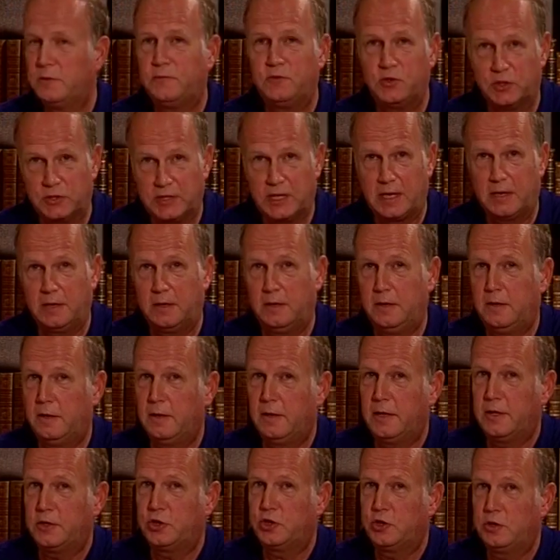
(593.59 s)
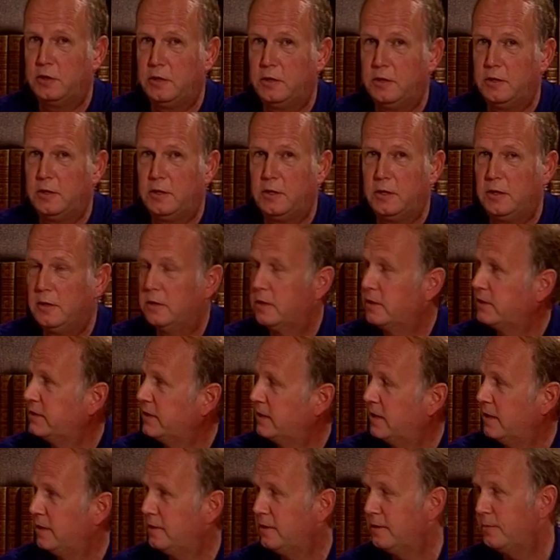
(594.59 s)
we've just had an election in the
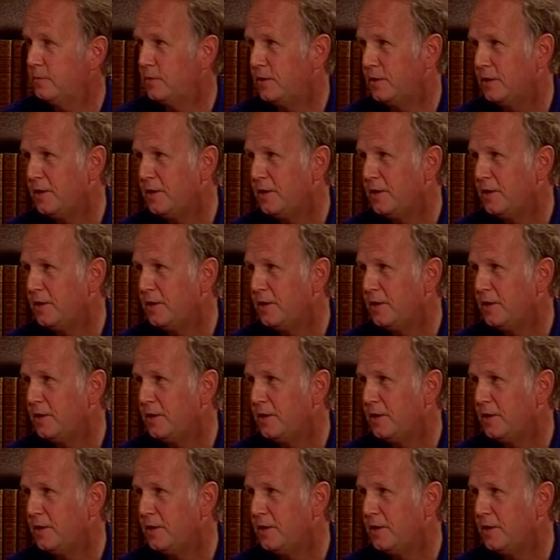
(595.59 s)
United Kingdom,